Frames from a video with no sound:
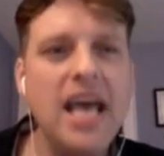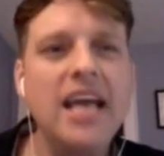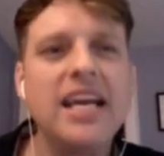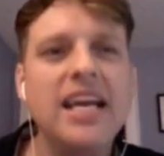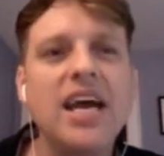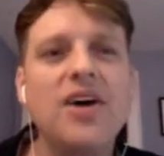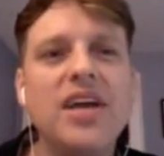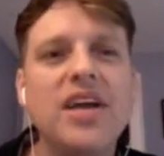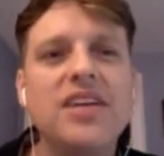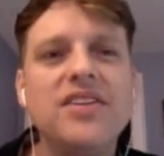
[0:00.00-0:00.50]

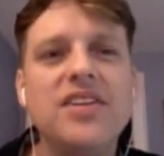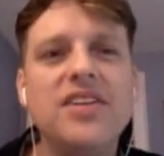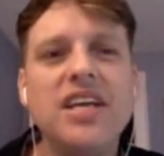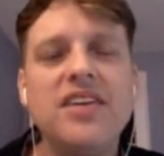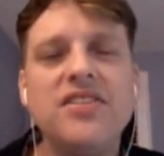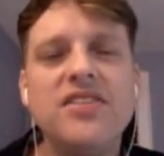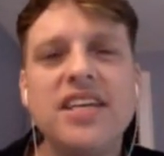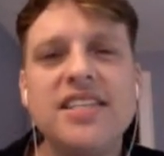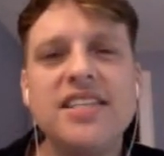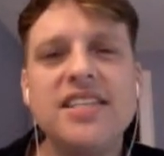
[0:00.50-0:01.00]
Now, in
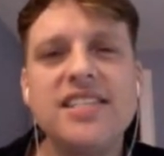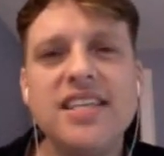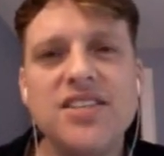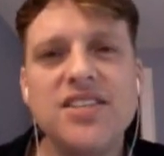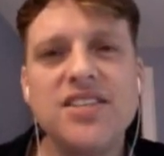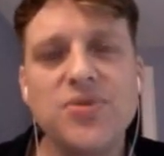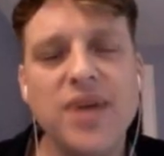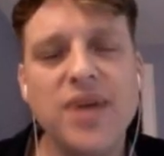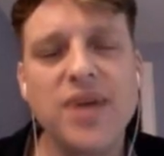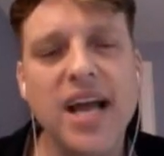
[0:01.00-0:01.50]
in
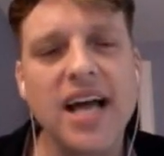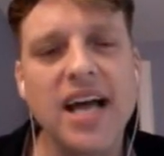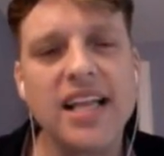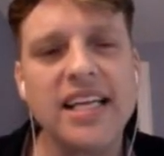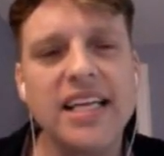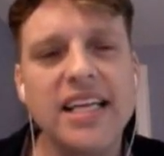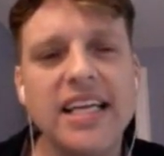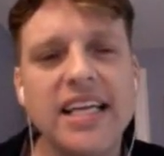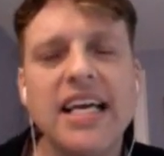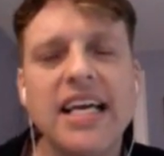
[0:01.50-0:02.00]
consensus
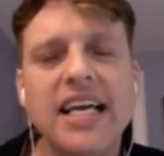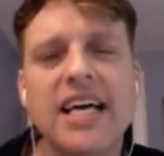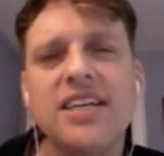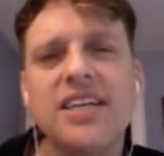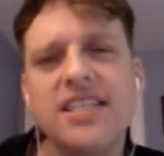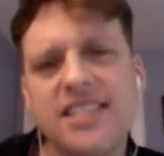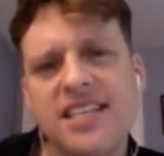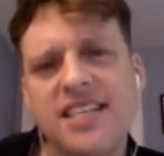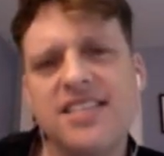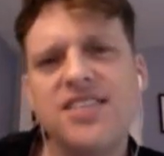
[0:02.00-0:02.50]
reality, uh,
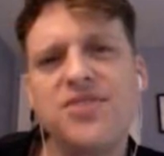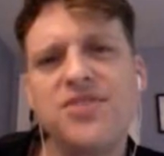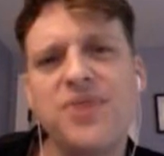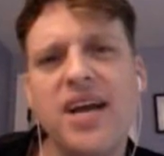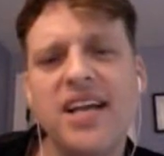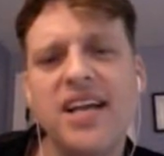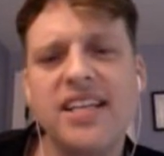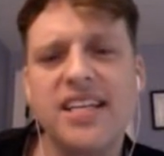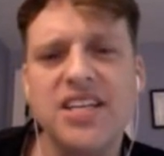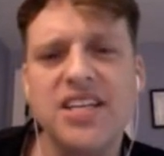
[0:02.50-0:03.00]
consensus
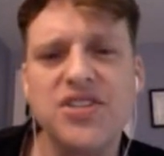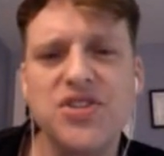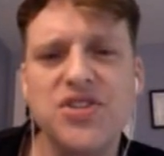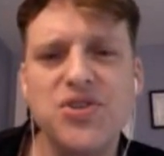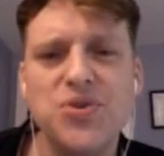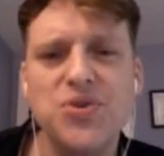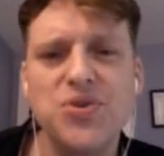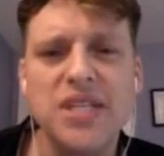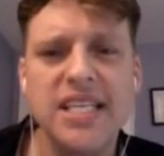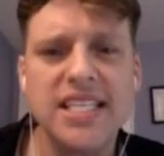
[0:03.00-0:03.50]
reality is
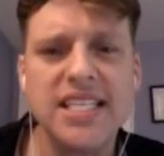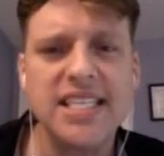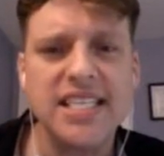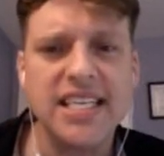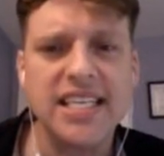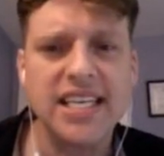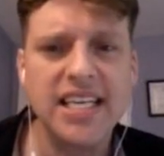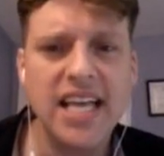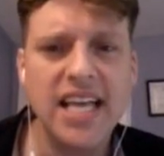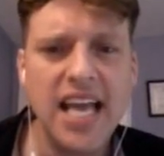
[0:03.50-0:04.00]

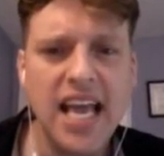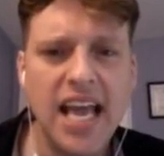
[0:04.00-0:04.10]
dualistic,